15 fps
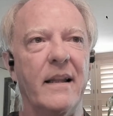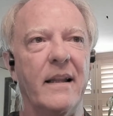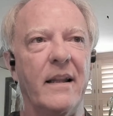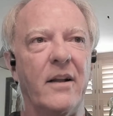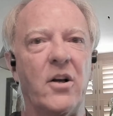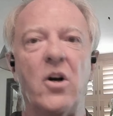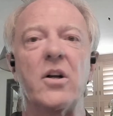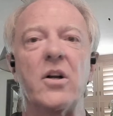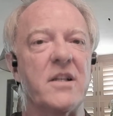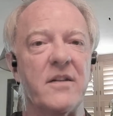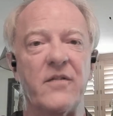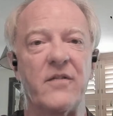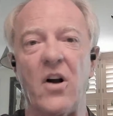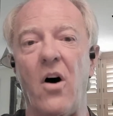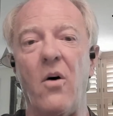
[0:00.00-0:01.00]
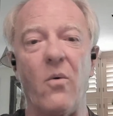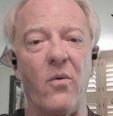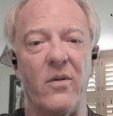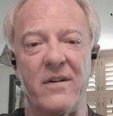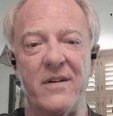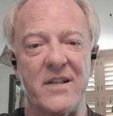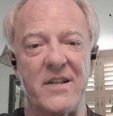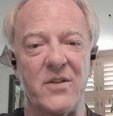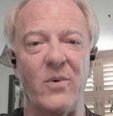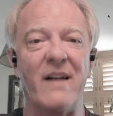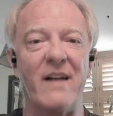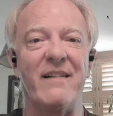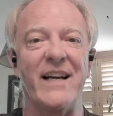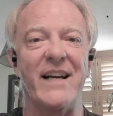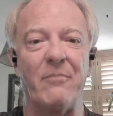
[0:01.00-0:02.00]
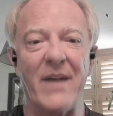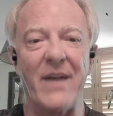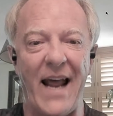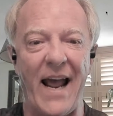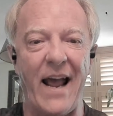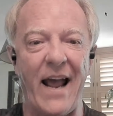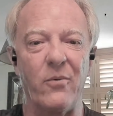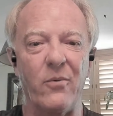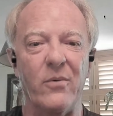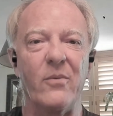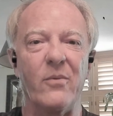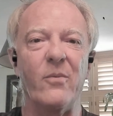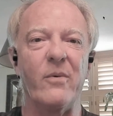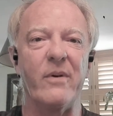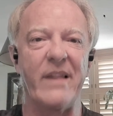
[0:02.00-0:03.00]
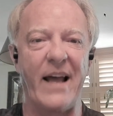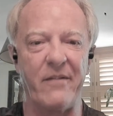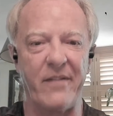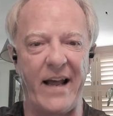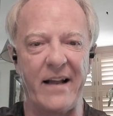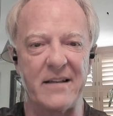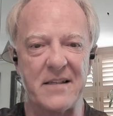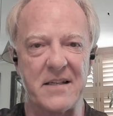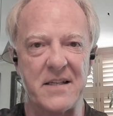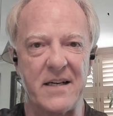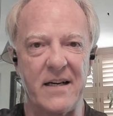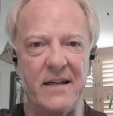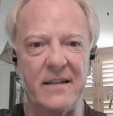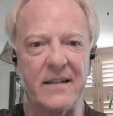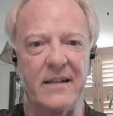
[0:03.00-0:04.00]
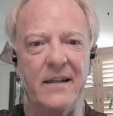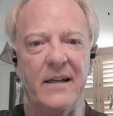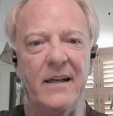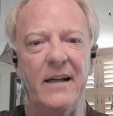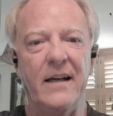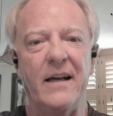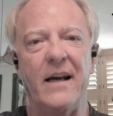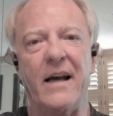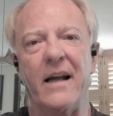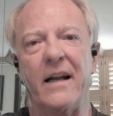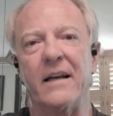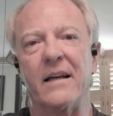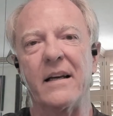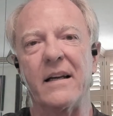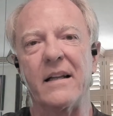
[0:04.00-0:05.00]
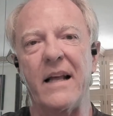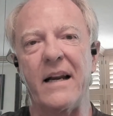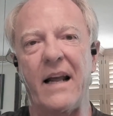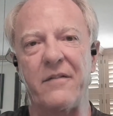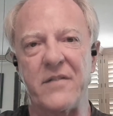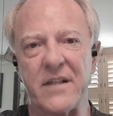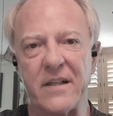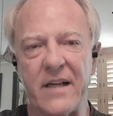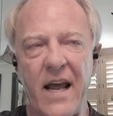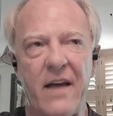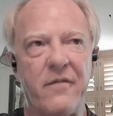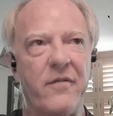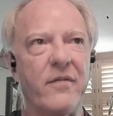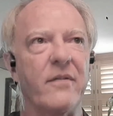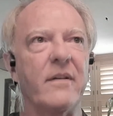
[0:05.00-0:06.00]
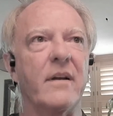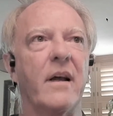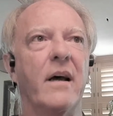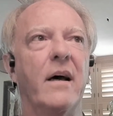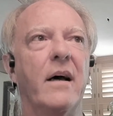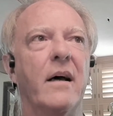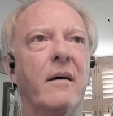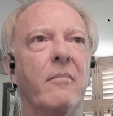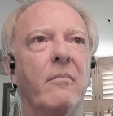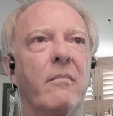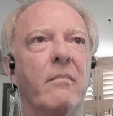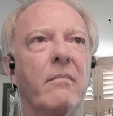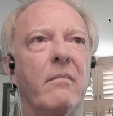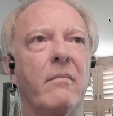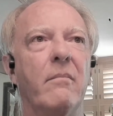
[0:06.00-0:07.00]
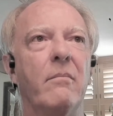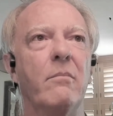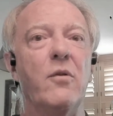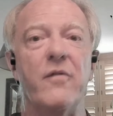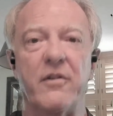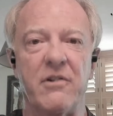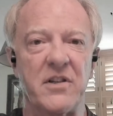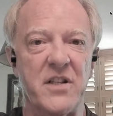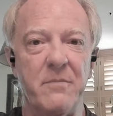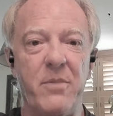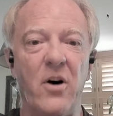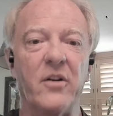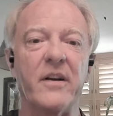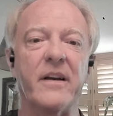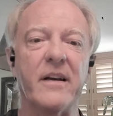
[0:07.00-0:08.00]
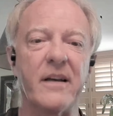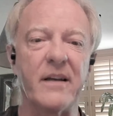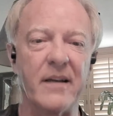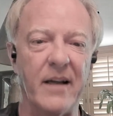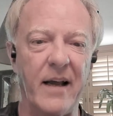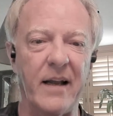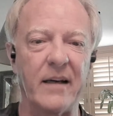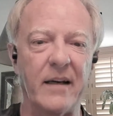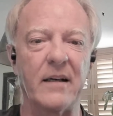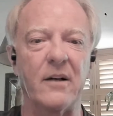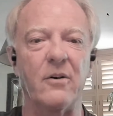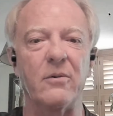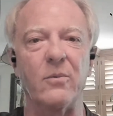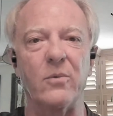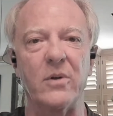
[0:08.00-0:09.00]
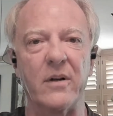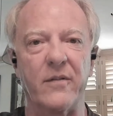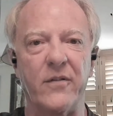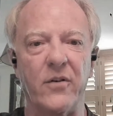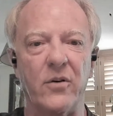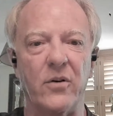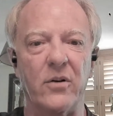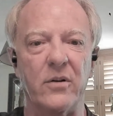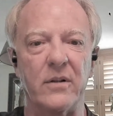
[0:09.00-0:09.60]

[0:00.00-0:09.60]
couldn't have got to where I am now without that as a start. And then after KEF, move across the pond and go and work for